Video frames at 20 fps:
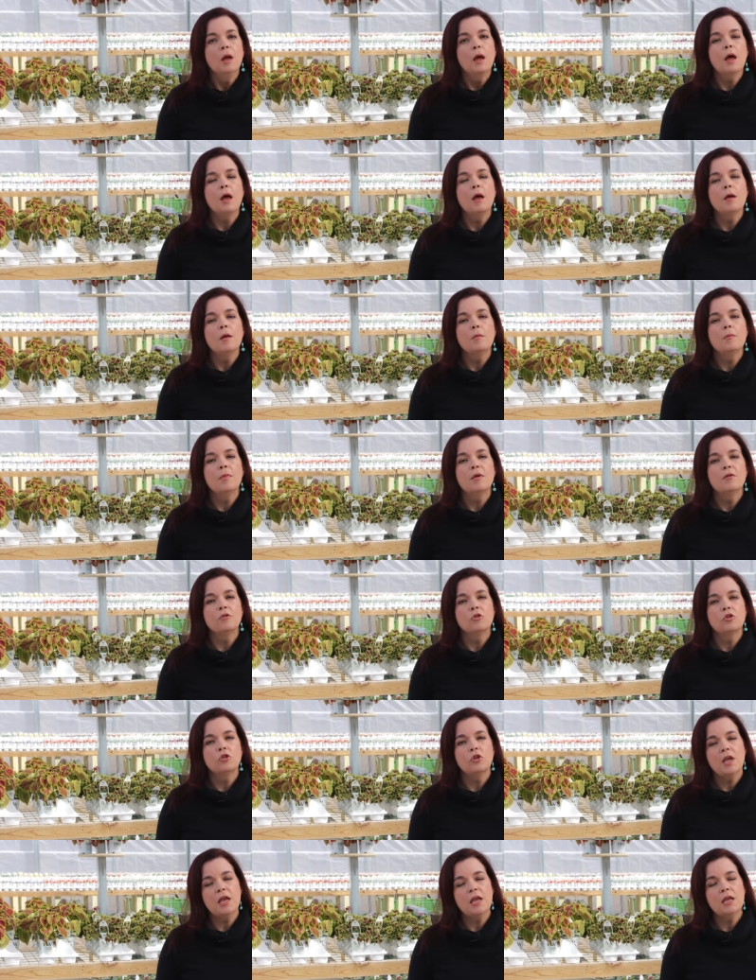um,
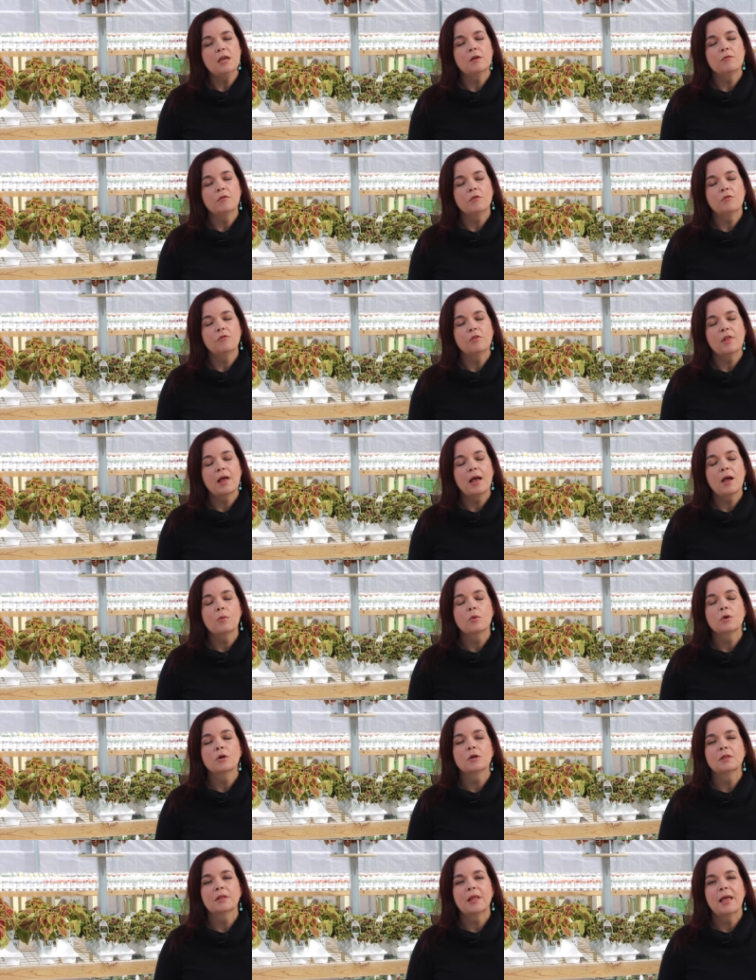shade of a
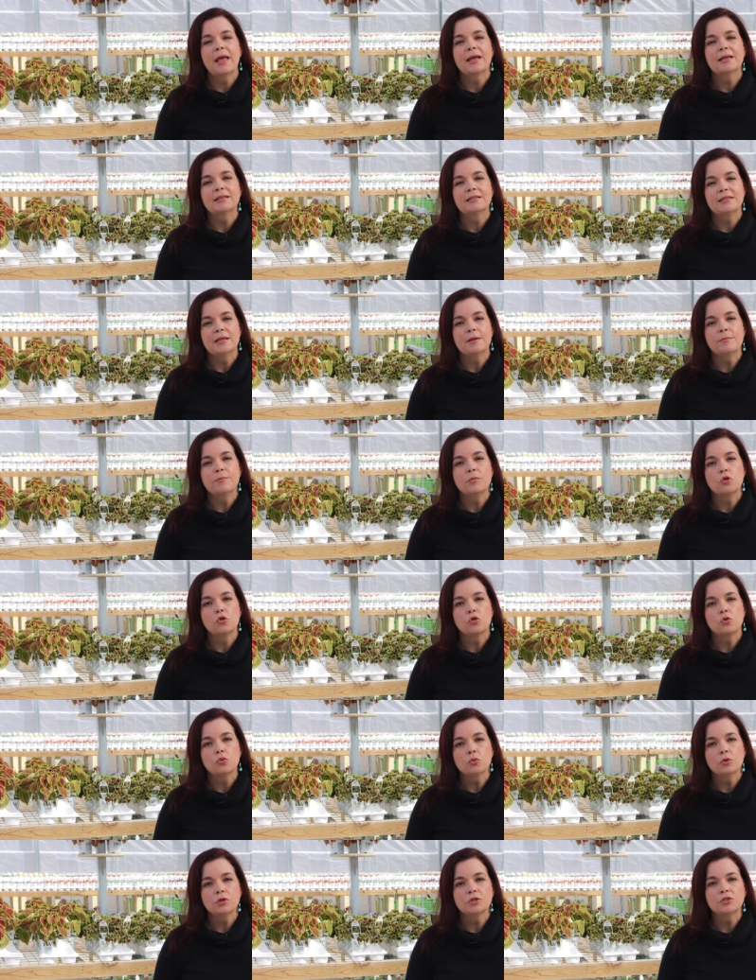flower as it
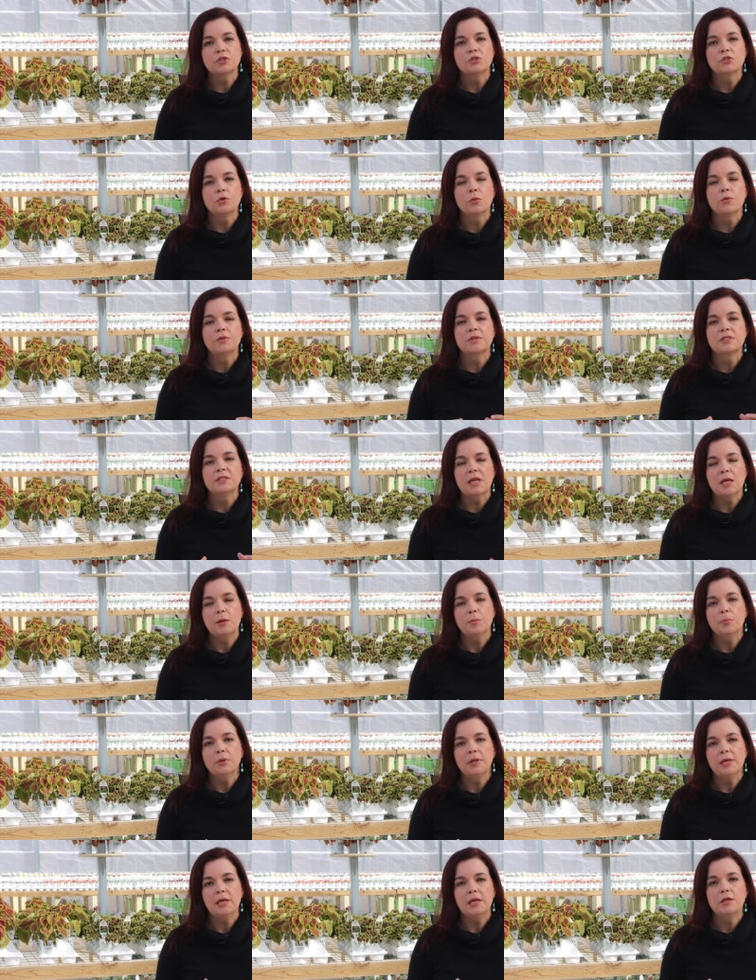matures. So on the same
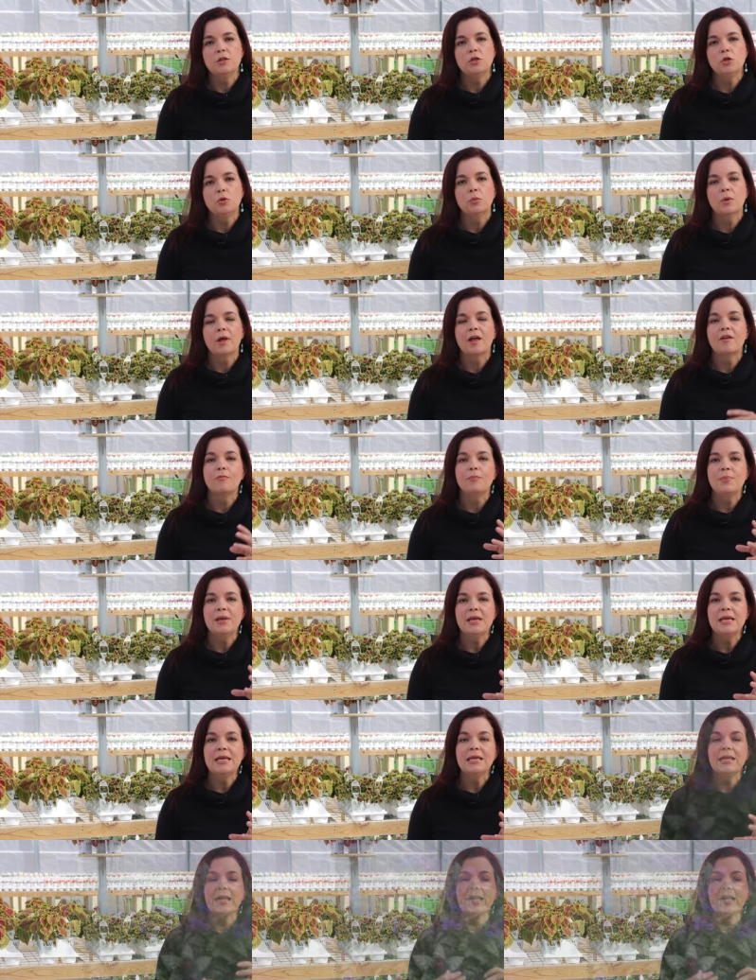plant, you will have pink